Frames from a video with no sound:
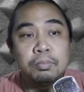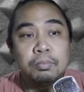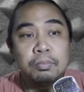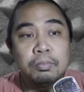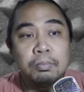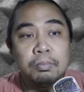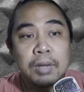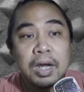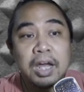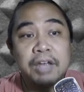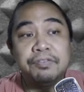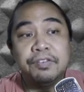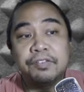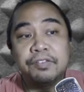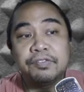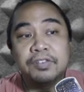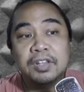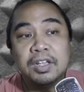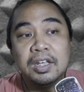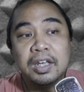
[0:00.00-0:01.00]
by
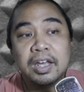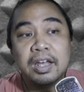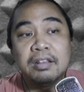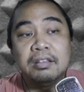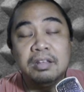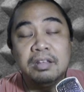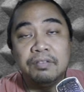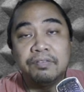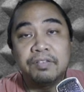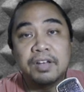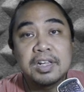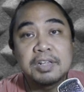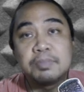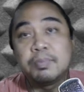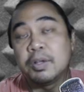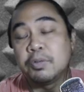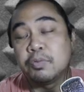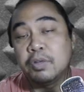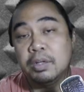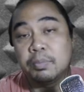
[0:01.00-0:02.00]
50 and defense by
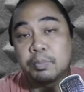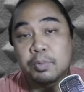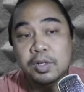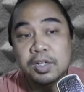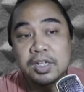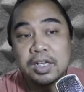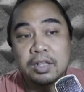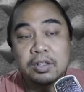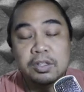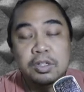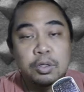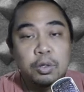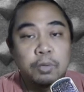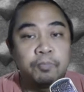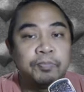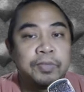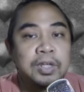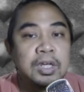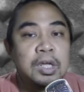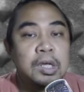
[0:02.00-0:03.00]
20%. So,
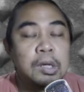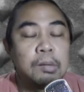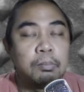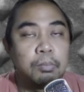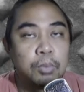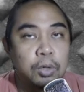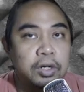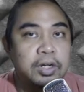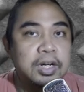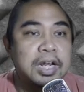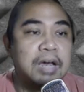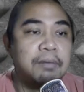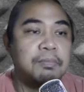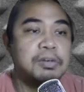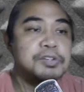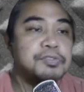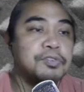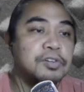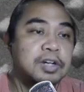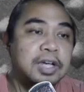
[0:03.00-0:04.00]
more damage
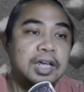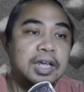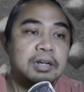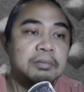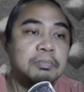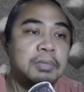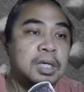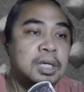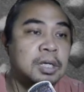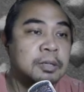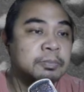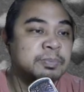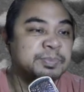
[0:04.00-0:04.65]
for the enemy.